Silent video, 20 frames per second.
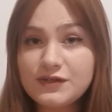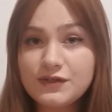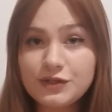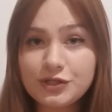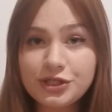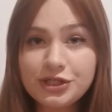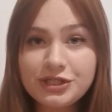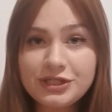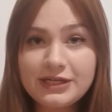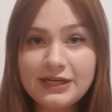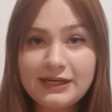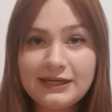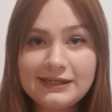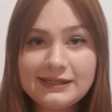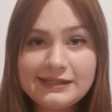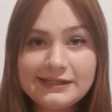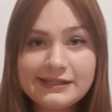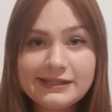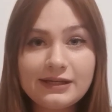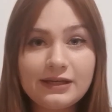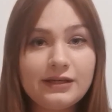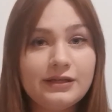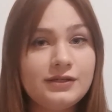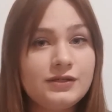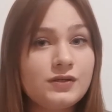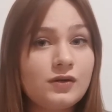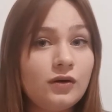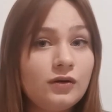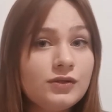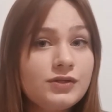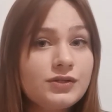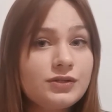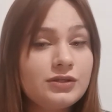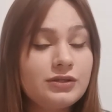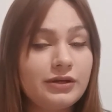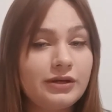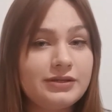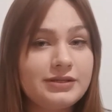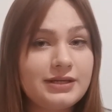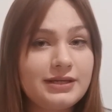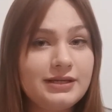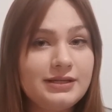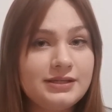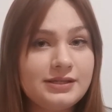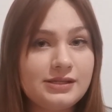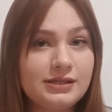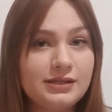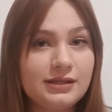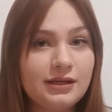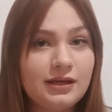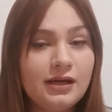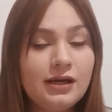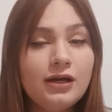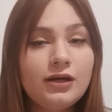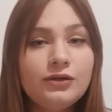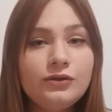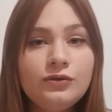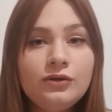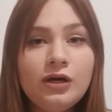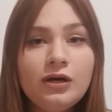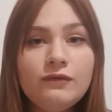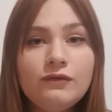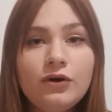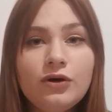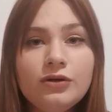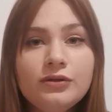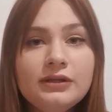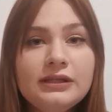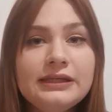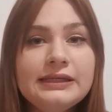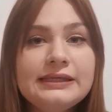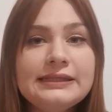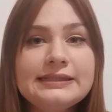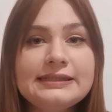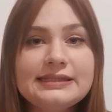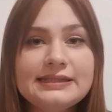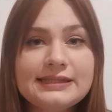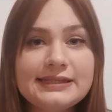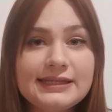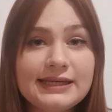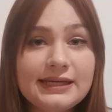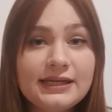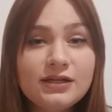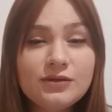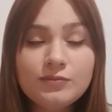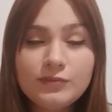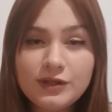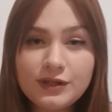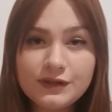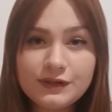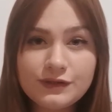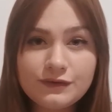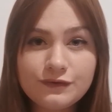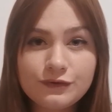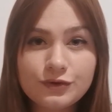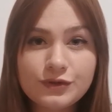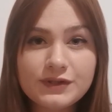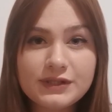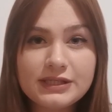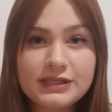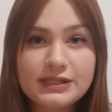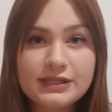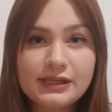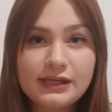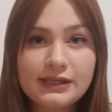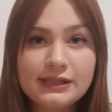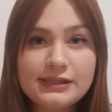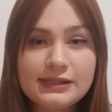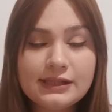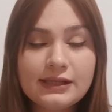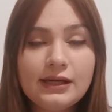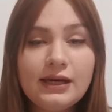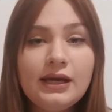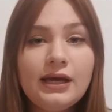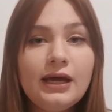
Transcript: third task is also not easy. You have only 10 minutes for this task,